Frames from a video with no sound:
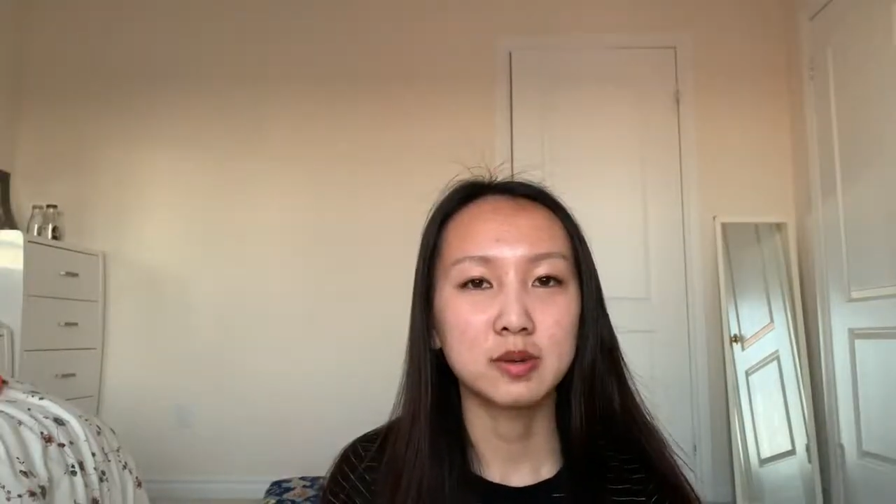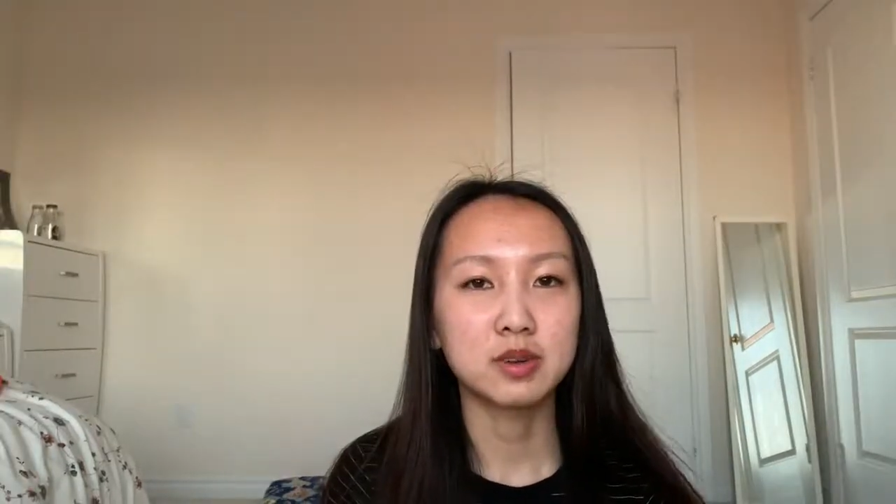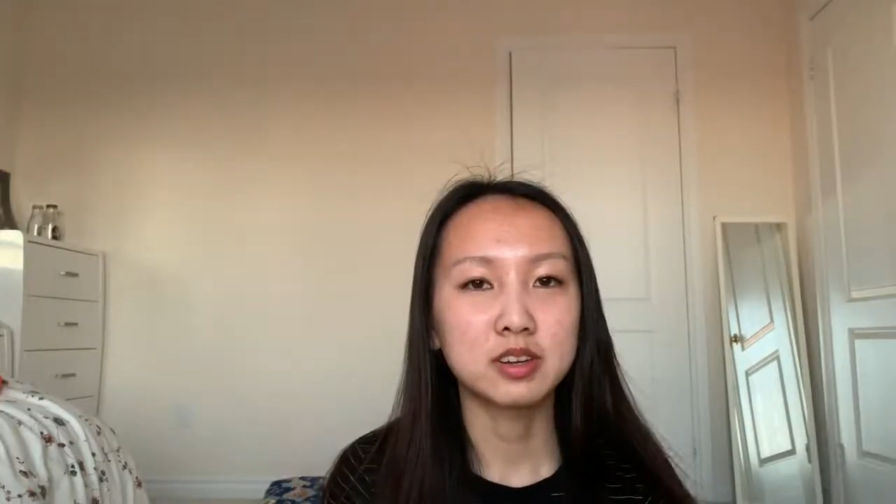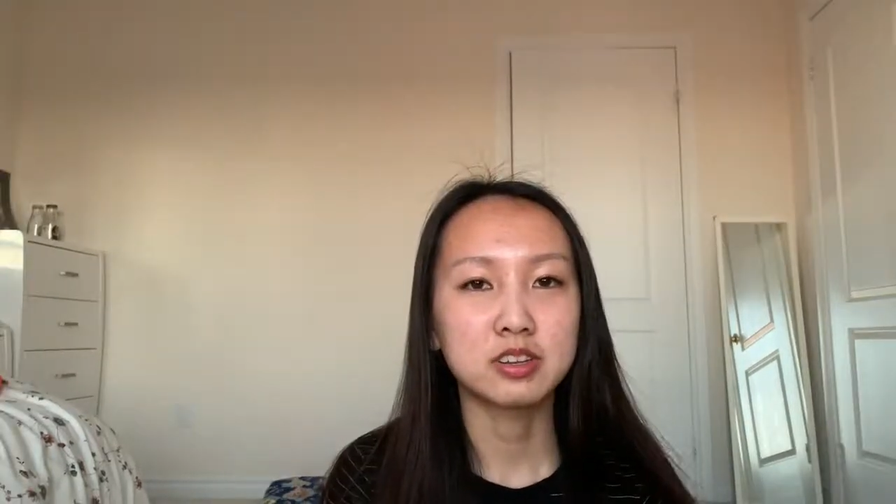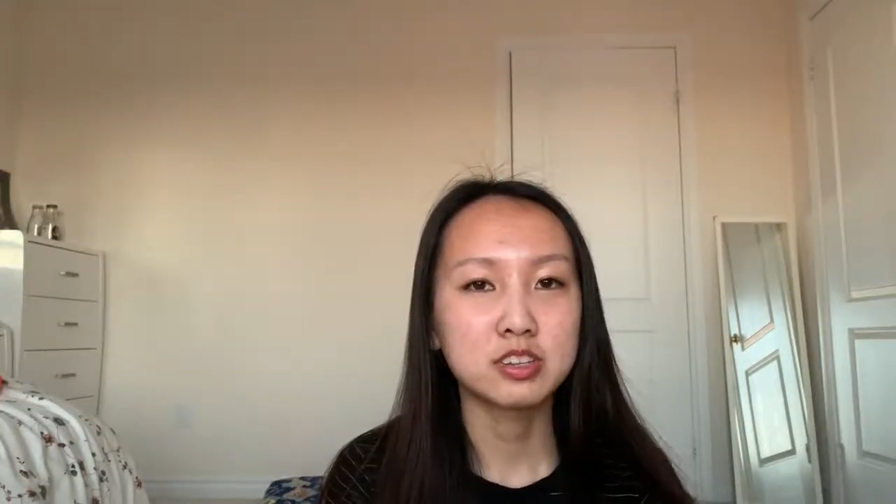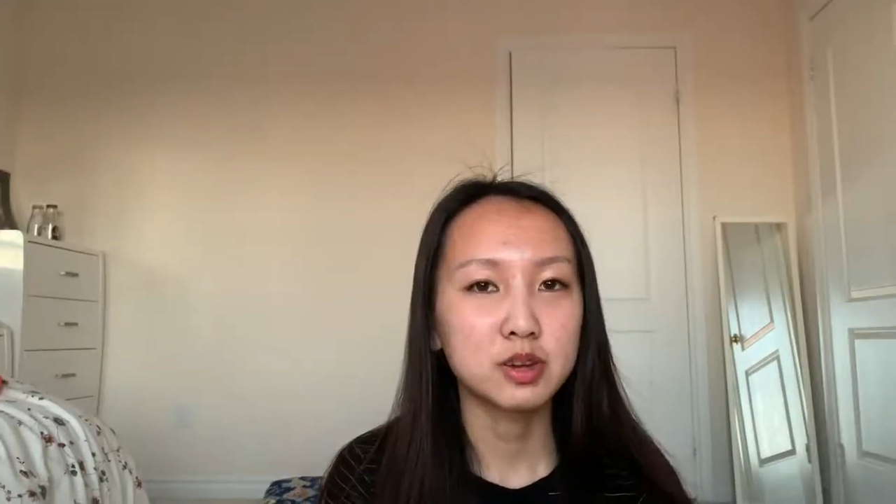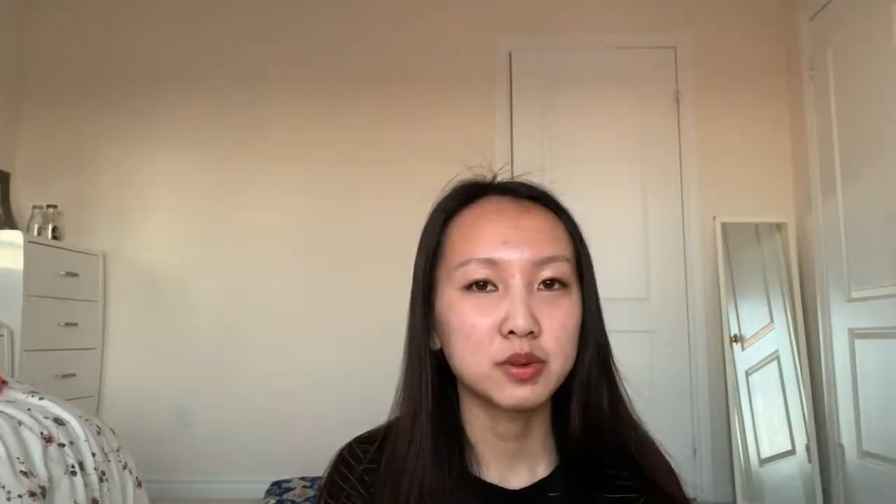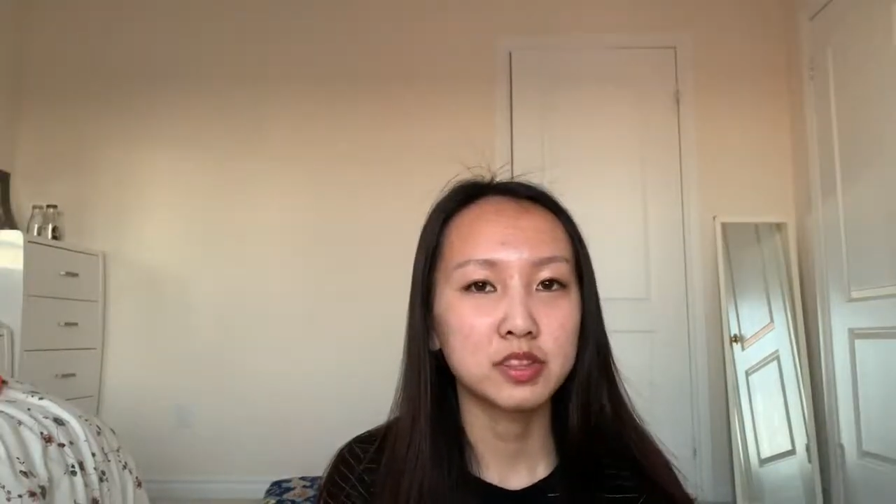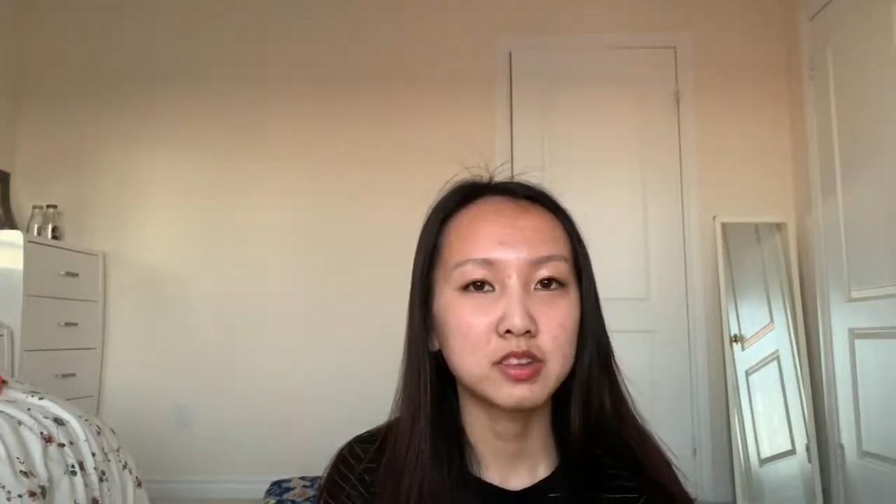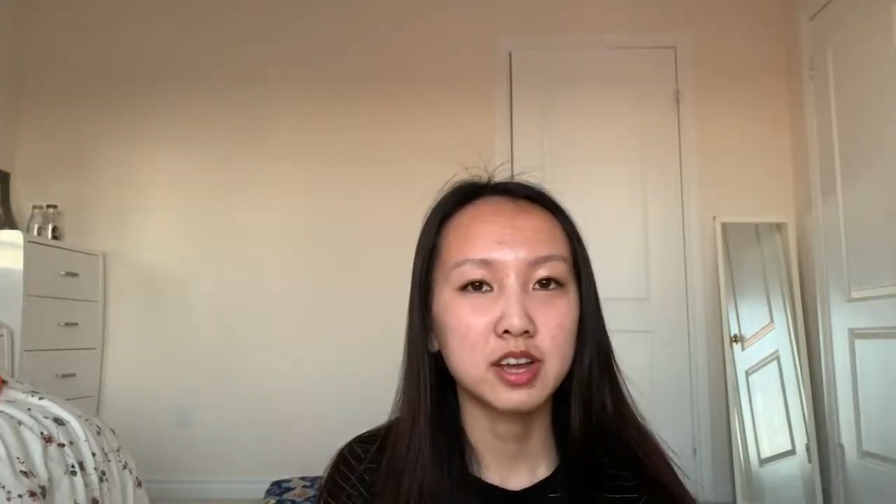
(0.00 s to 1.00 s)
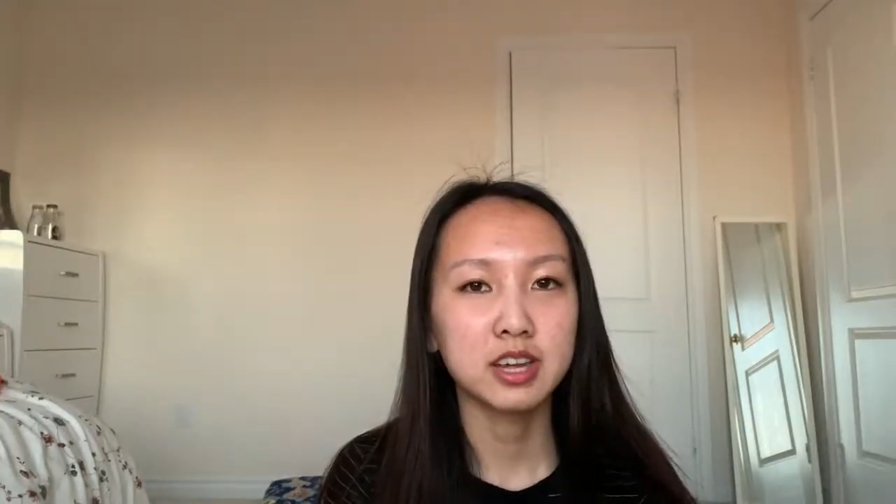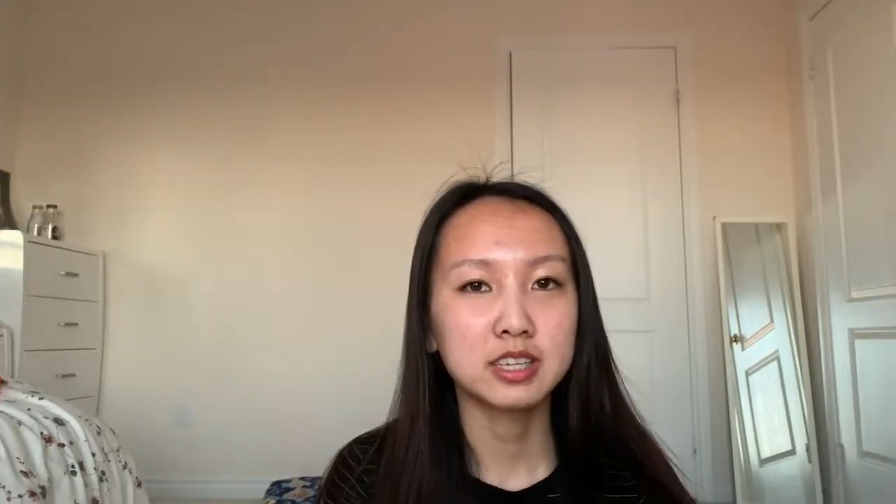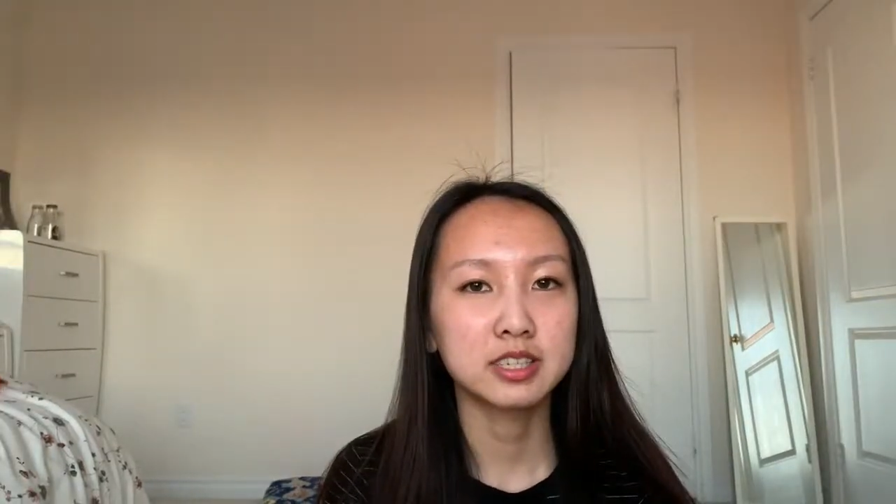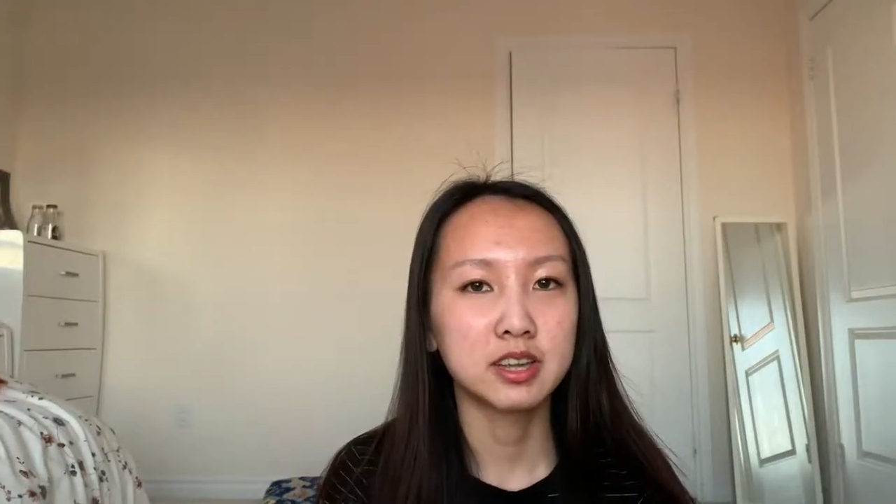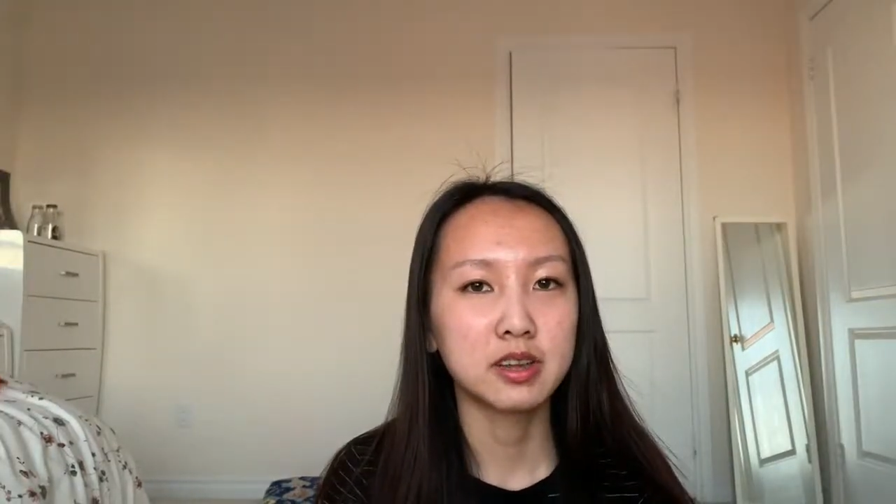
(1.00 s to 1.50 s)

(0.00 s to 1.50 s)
wanted to share with you guys,